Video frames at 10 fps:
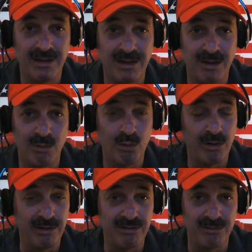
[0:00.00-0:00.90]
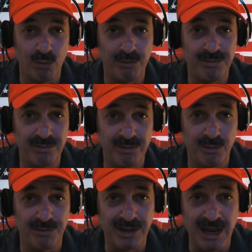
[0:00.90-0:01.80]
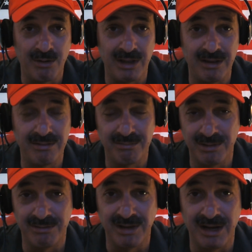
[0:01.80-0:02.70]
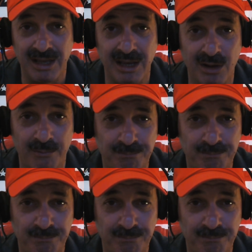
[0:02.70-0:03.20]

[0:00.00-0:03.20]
or at least North County in San Diego,